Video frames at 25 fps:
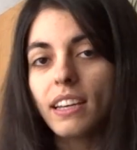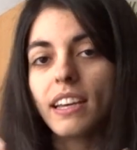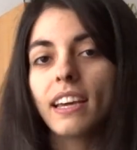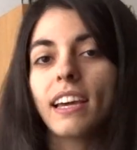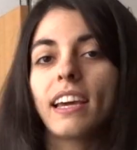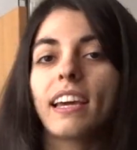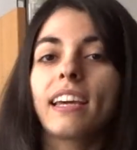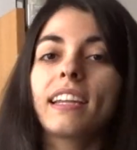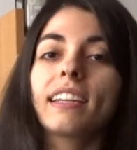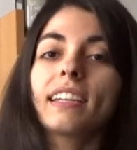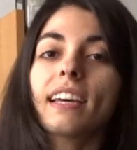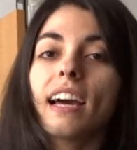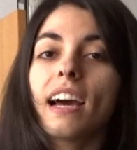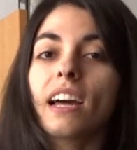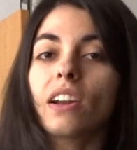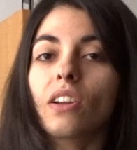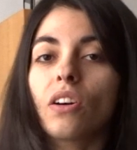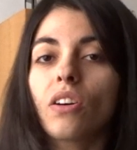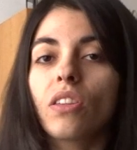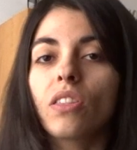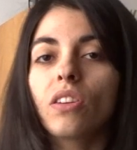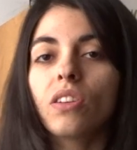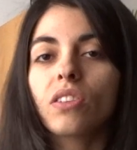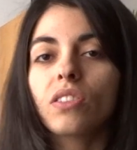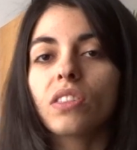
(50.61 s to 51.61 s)
and
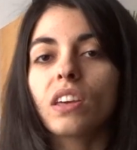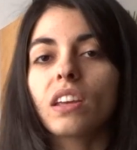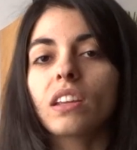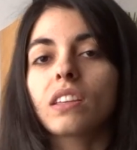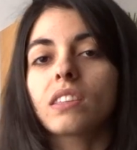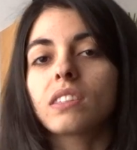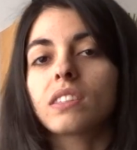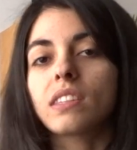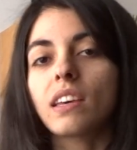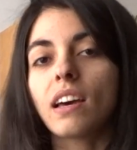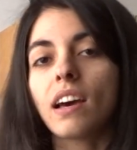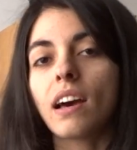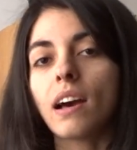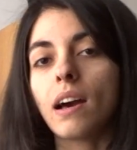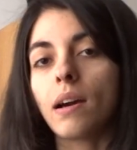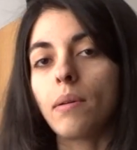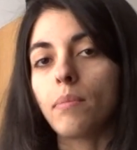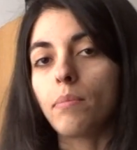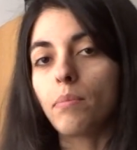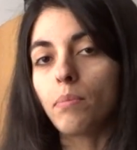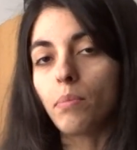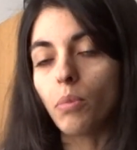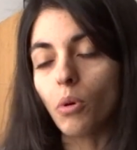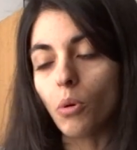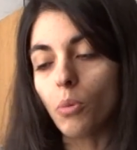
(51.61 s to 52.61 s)
another that it's a
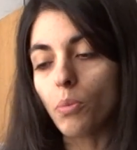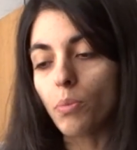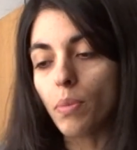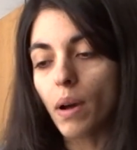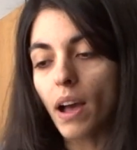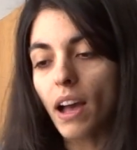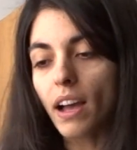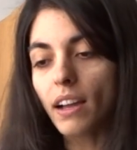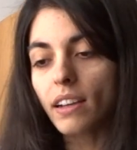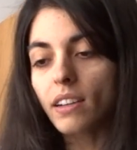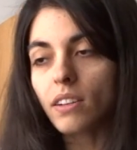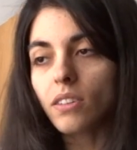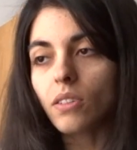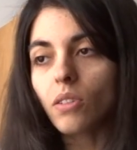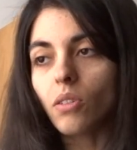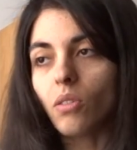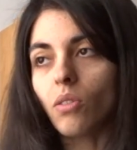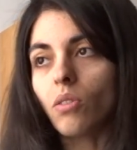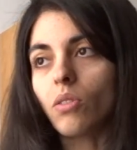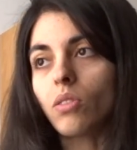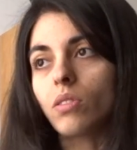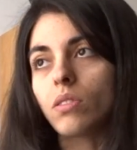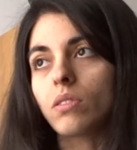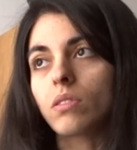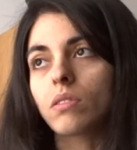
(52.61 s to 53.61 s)
boom bag
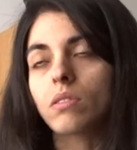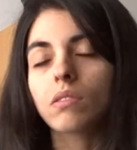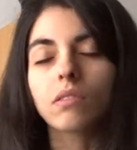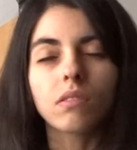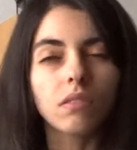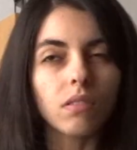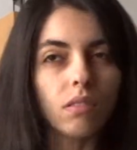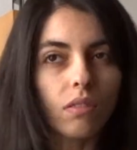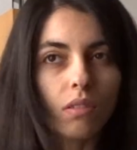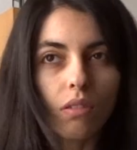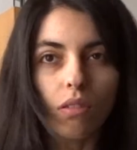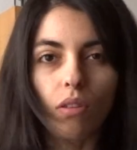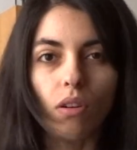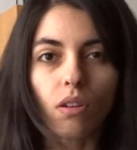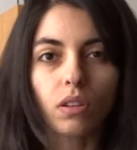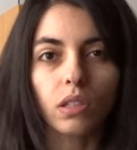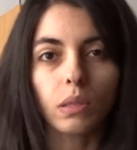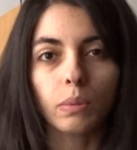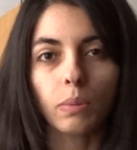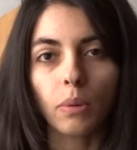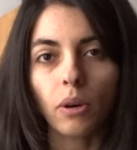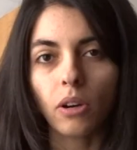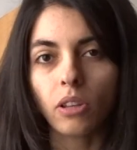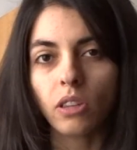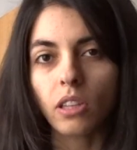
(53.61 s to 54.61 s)
or
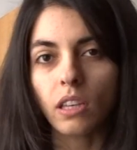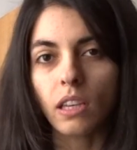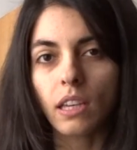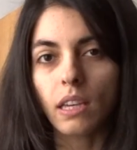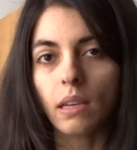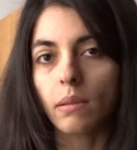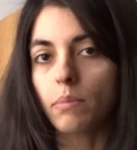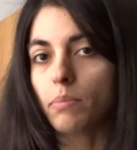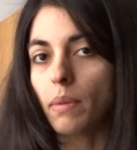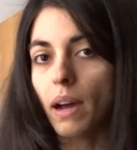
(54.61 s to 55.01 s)
crossbody